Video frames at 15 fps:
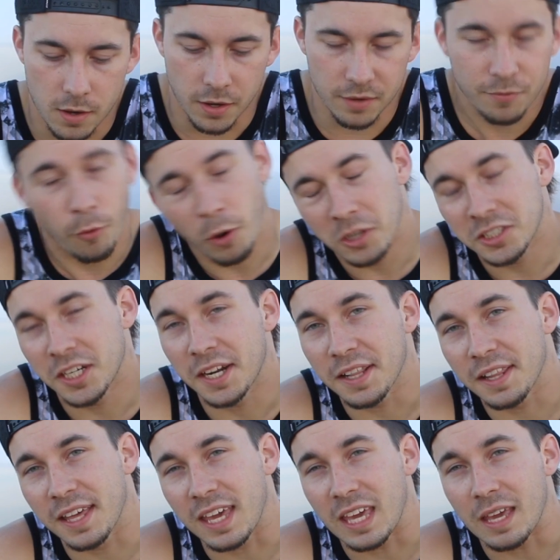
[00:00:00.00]

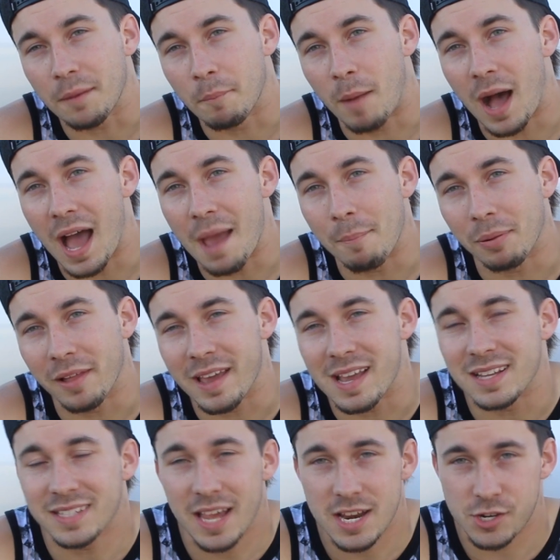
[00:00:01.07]
Unfortunately, my
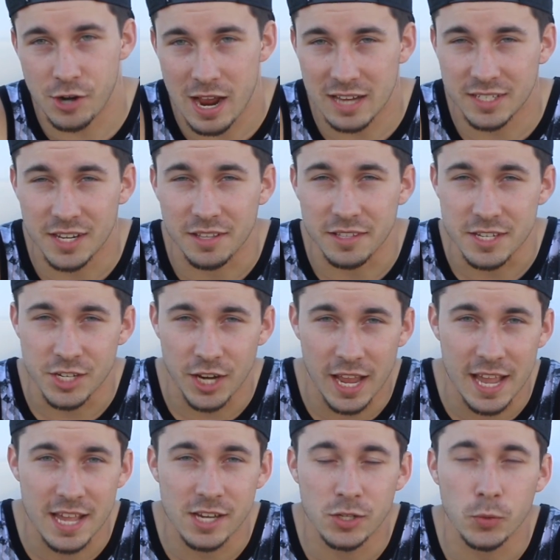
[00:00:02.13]
plans had drastically
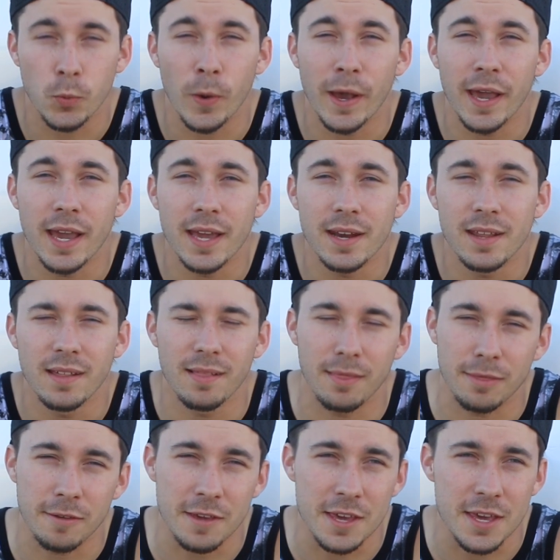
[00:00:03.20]
changed when
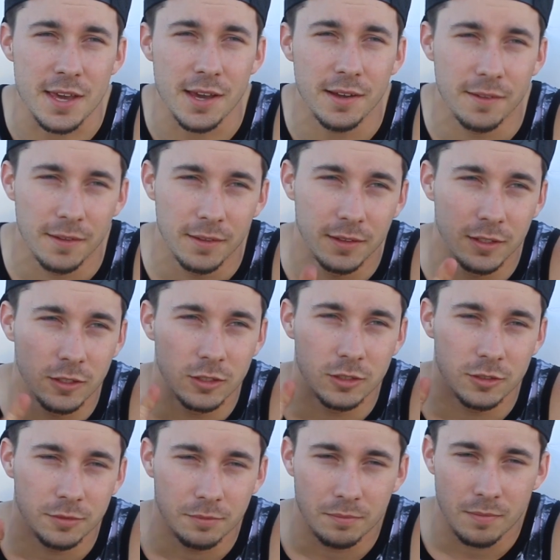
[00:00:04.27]
the
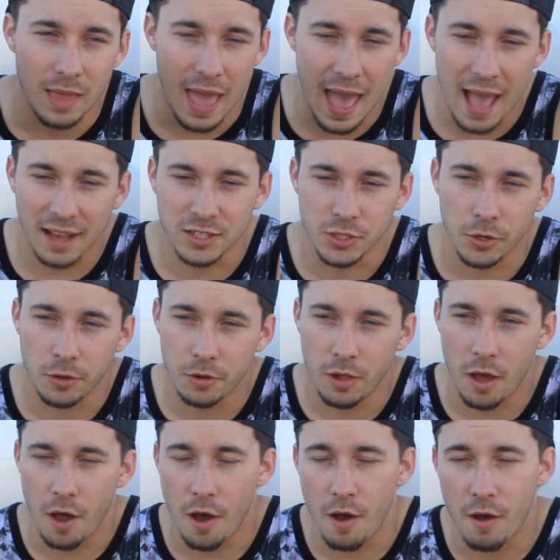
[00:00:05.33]
axle
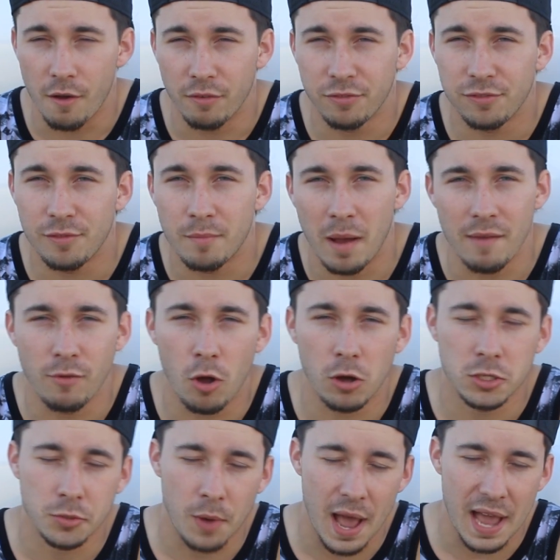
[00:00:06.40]
of my
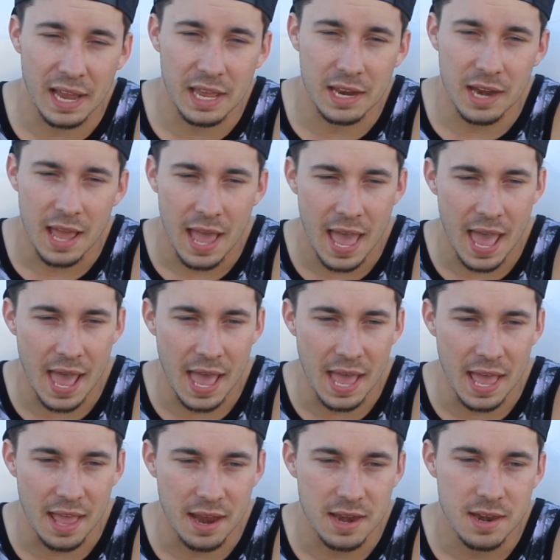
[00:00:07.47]
Volkswagen
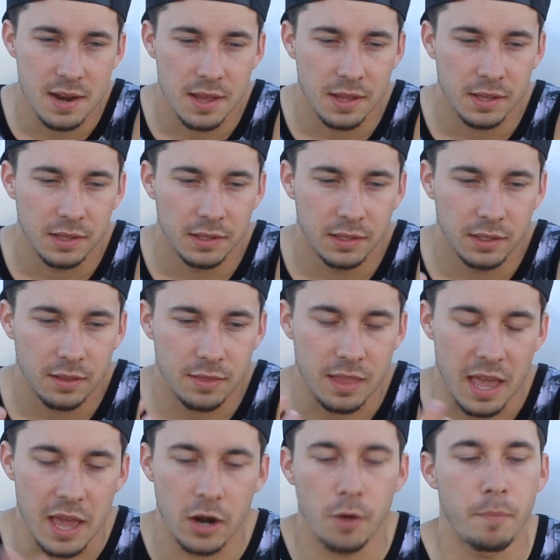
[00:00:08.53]

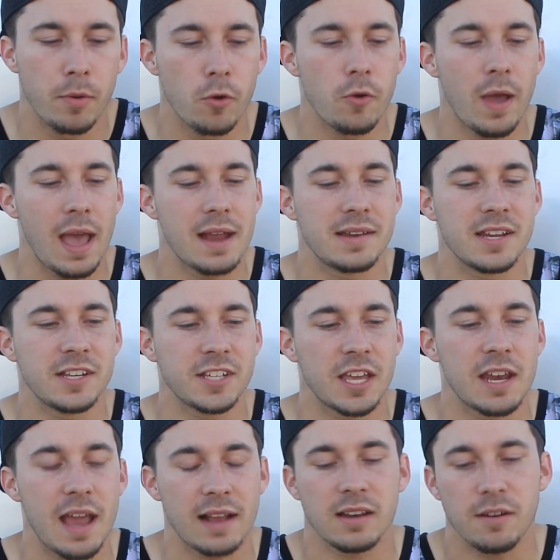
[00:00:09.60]
the inner boot had
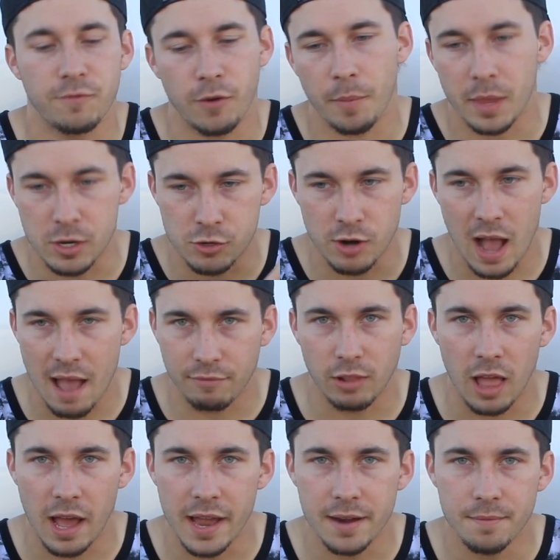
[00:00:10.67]
disconnected from the
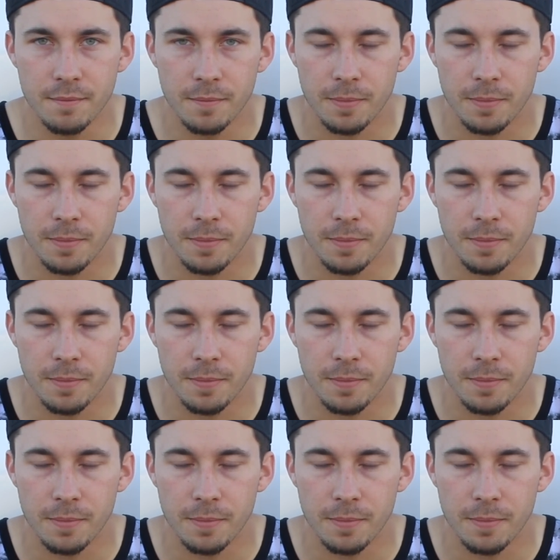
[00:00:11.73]
driveline,